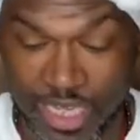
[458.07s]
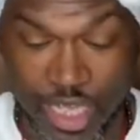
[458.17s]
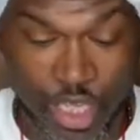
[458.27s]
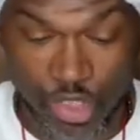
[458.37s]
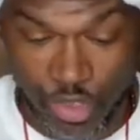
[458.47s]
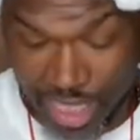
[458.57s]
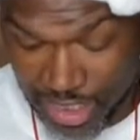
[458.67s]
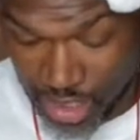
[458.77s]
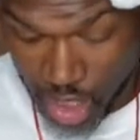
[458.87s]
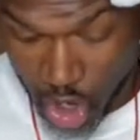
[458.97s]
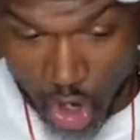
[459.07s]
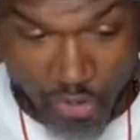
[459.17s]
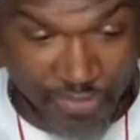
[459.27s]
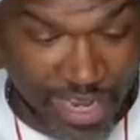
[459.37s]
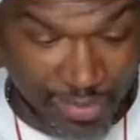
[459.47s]
So that's all
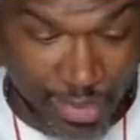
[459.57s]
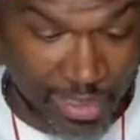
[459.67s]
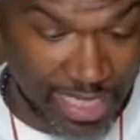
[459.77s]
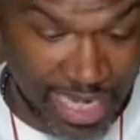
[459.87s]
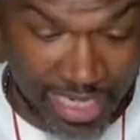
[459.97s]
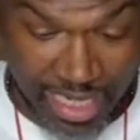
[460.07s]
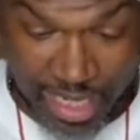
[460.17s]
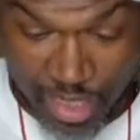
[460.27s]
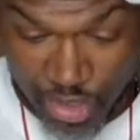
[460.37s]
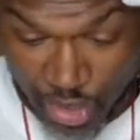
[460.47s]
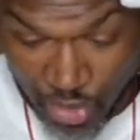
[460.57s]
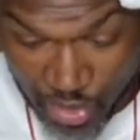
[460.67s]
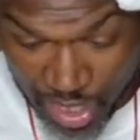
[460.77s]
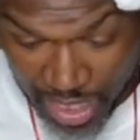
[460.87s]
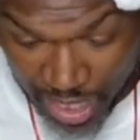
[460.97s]
fine and well and dandy. So
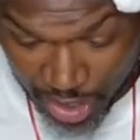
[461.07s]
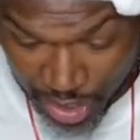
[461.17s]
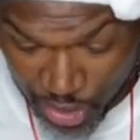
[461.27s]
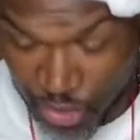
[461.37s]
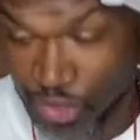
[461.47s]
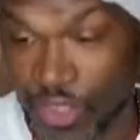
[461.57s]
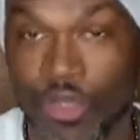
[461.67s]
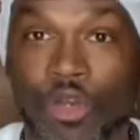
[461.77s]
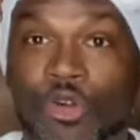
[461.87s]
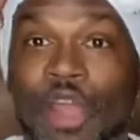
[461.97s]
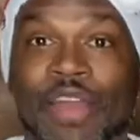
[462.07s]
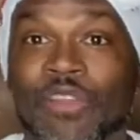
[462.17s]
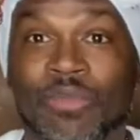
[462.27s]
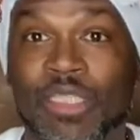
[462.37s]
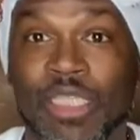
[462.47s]
here goes crafting
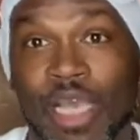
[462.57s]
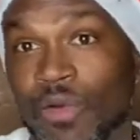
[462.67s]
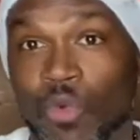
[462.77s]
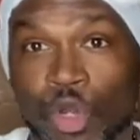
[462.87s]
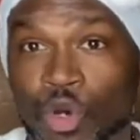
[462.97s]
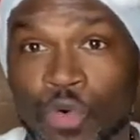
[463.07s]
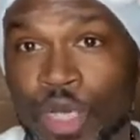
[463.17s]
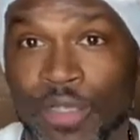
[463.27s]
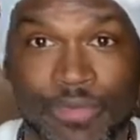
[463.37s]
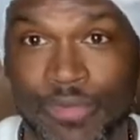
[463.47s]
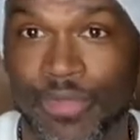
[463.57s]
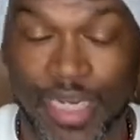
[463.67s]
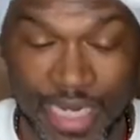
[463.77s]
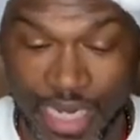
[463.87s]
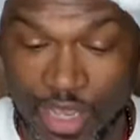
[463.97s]
mistake 101, right?
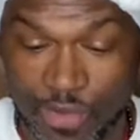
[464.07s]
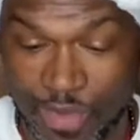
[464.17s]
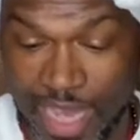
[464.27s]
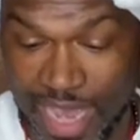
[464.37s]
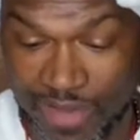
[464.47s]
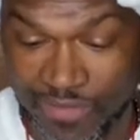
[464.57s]
We have